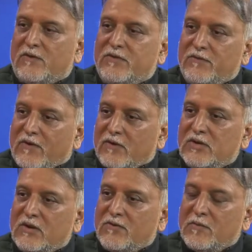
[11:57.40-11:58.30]
of the
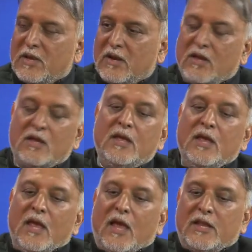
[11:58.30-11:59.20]
founding of America,
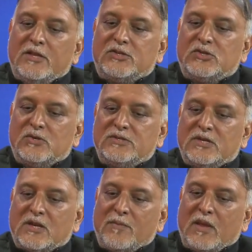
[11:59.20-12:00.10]
and he shows
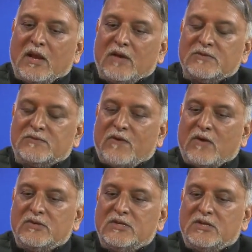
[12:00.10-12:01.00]
that America was
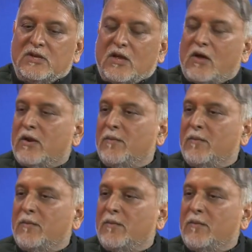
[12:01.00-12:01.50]
founded, or